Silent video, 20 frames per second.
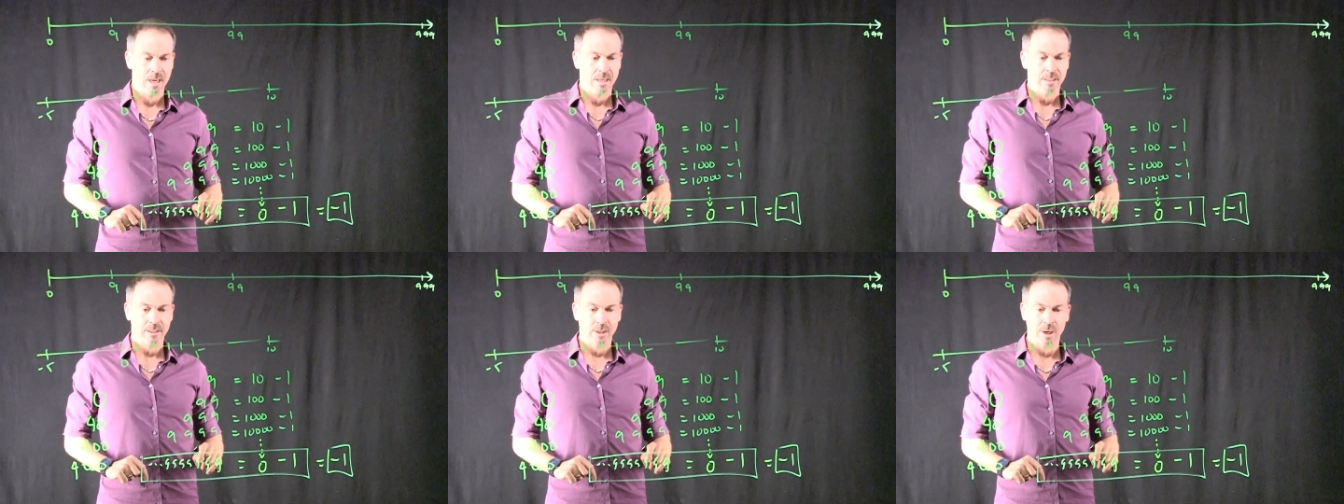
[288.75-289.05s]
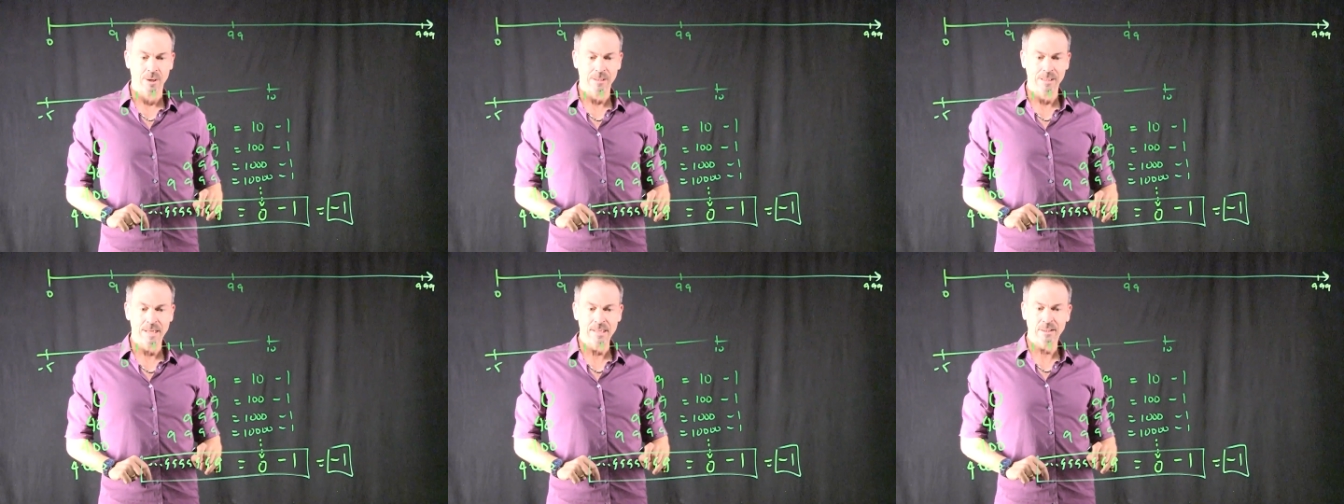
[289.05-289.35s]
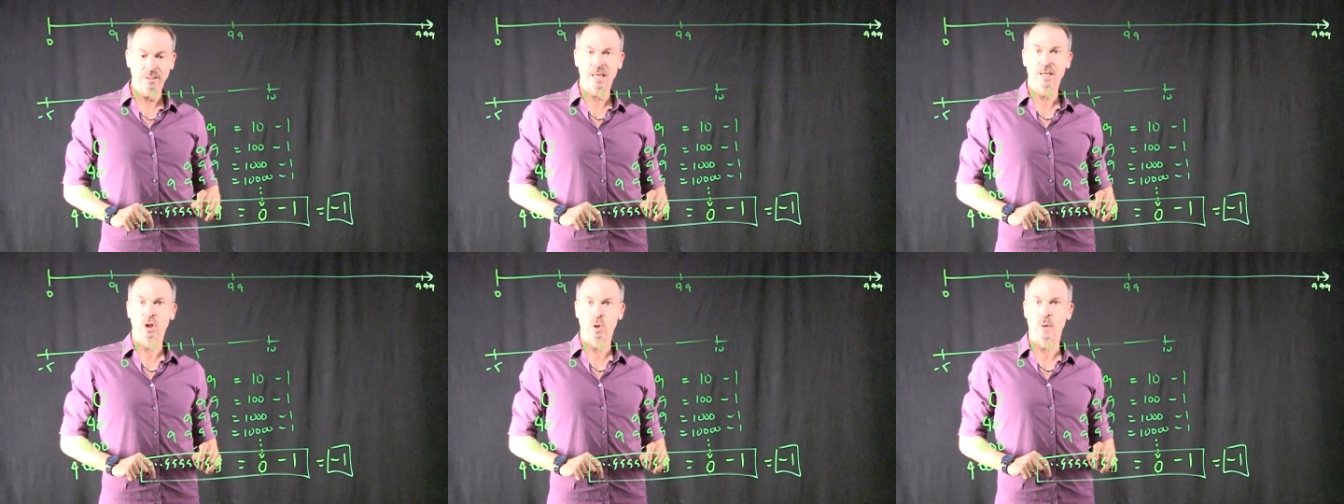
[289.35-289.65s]
So let's
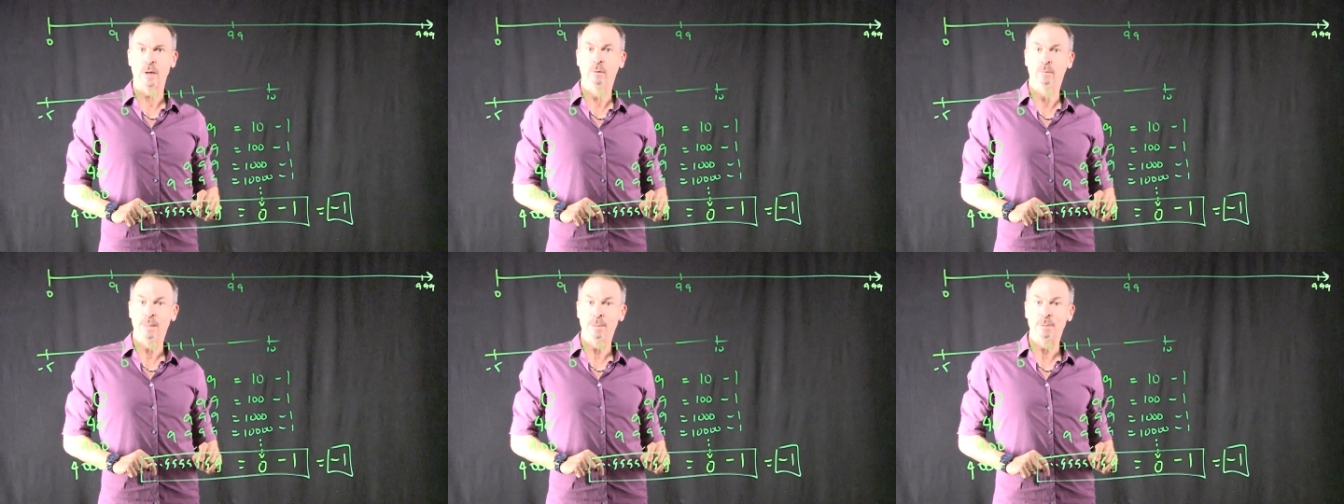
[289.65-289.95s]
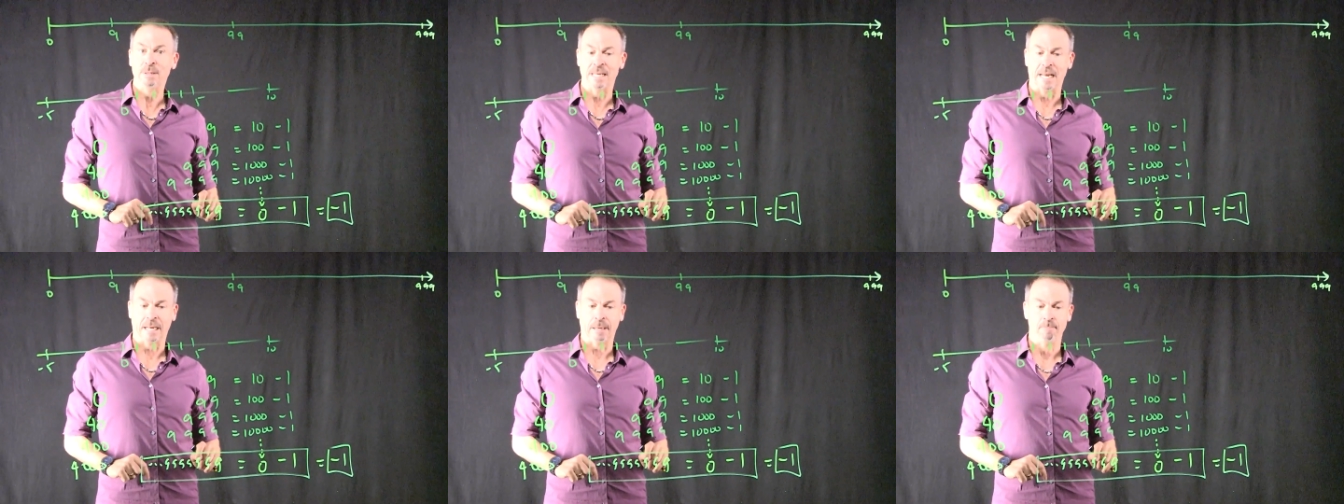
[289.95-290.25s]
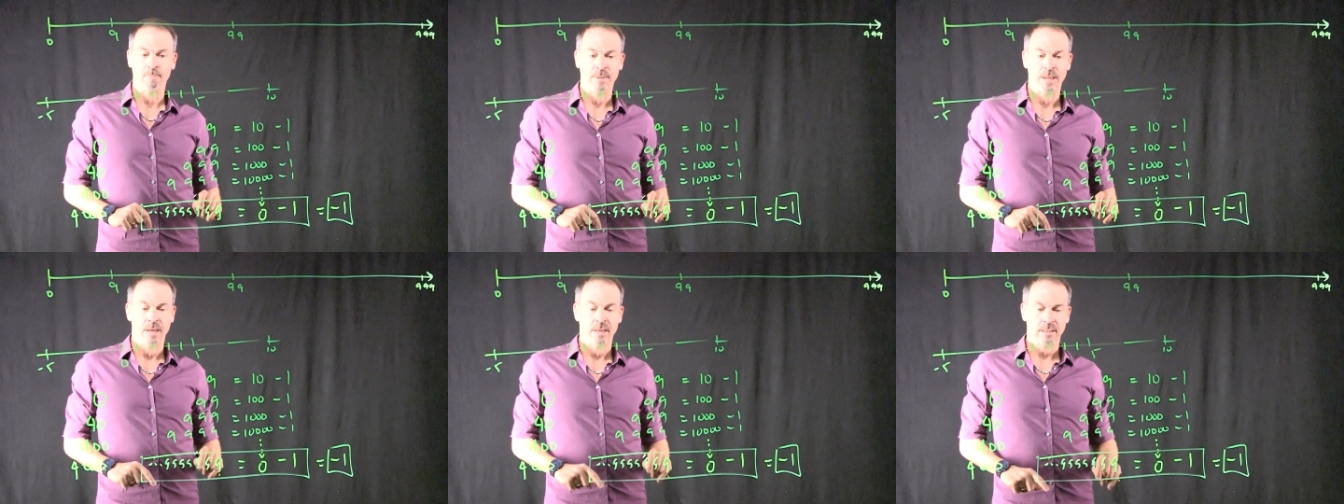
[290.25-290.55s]
start doing arithmetic.
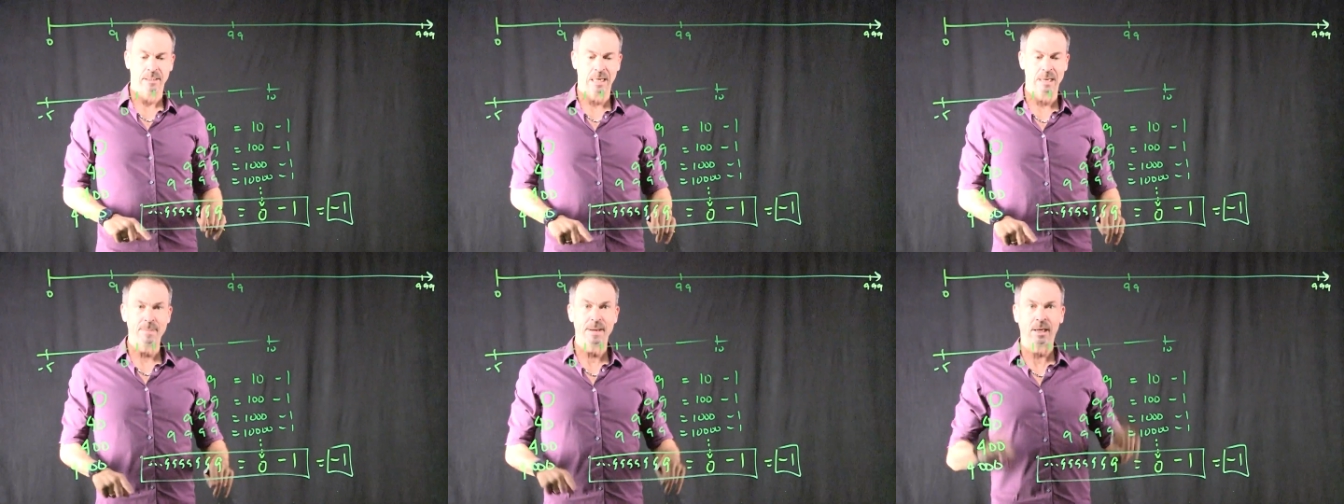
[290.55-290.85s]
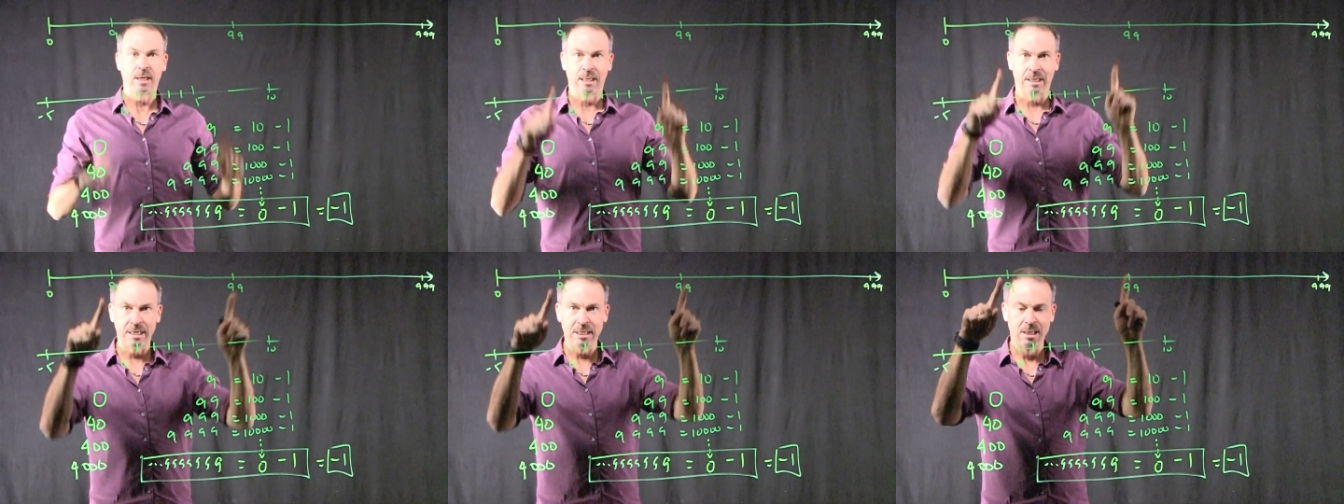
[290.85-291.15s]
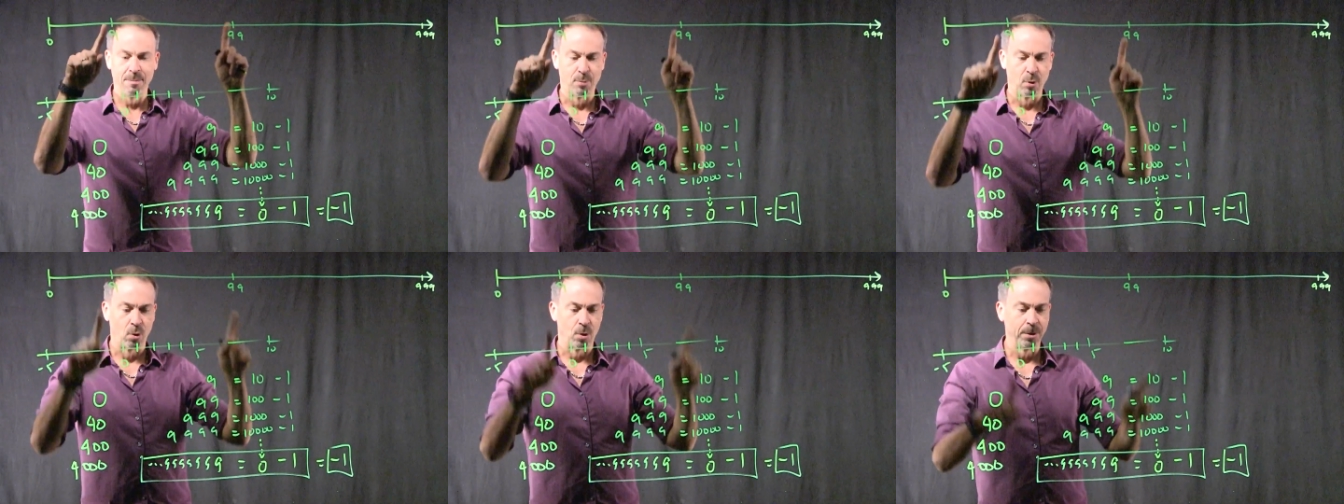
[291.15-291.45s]
So let me clean
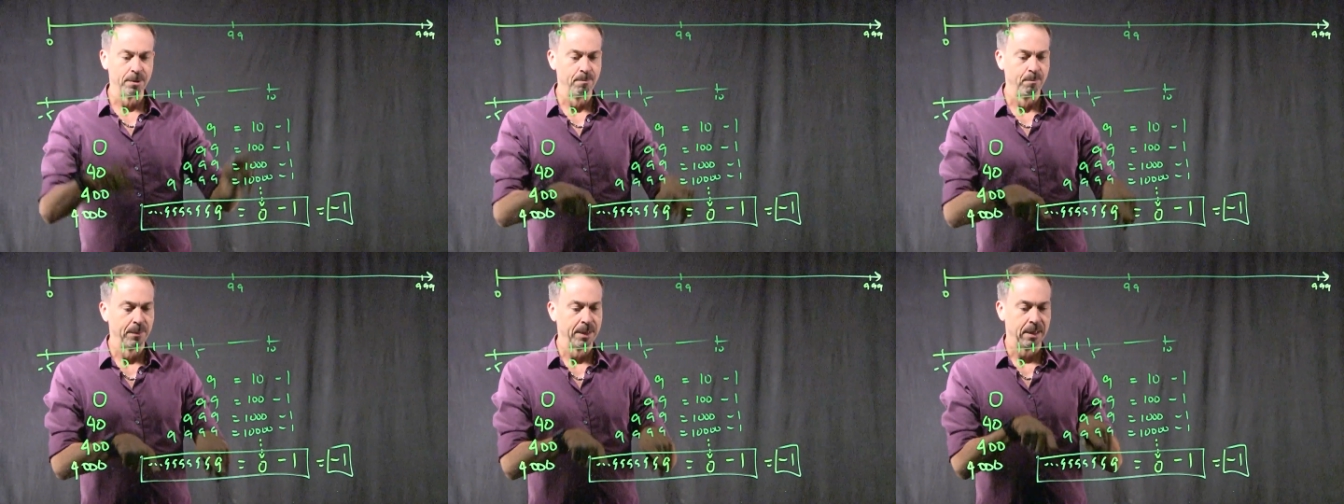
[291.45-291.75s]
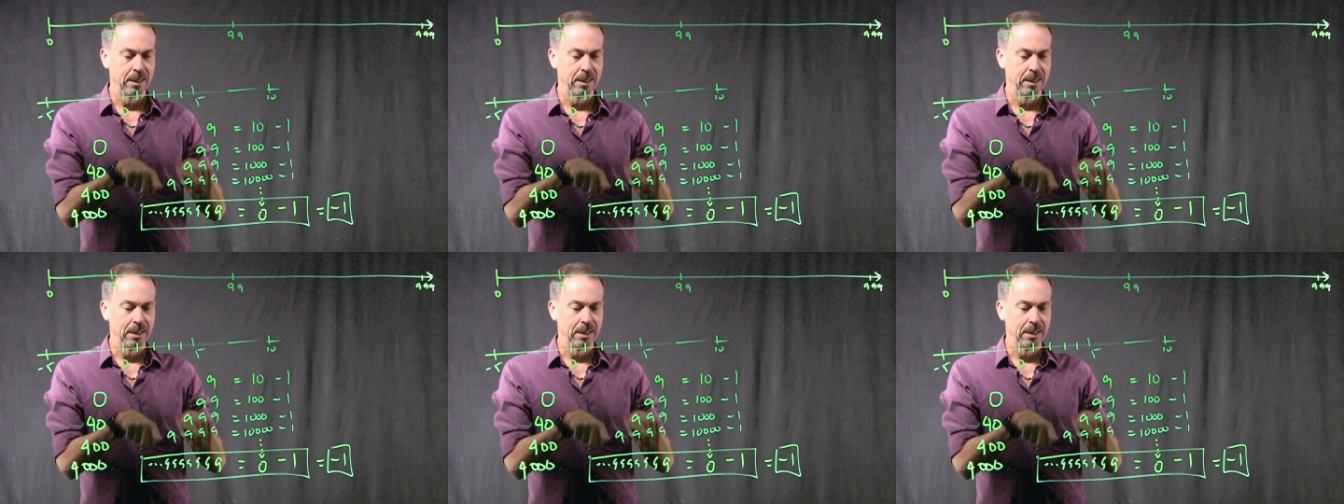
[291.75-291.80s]
the board.